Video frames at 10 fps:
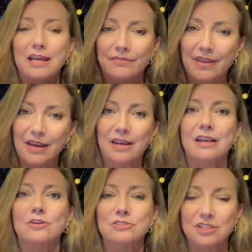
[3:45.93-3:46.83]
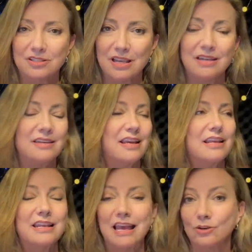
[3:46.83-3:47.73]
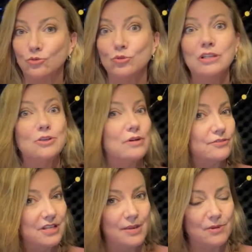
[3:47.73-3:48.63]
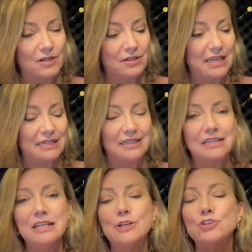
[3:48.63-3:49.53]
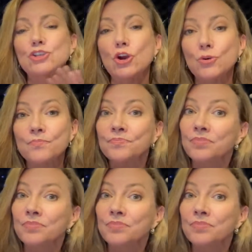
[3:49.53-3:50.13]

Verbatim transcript: and then I got to set, and I had had a really rough time on Air Canada. So,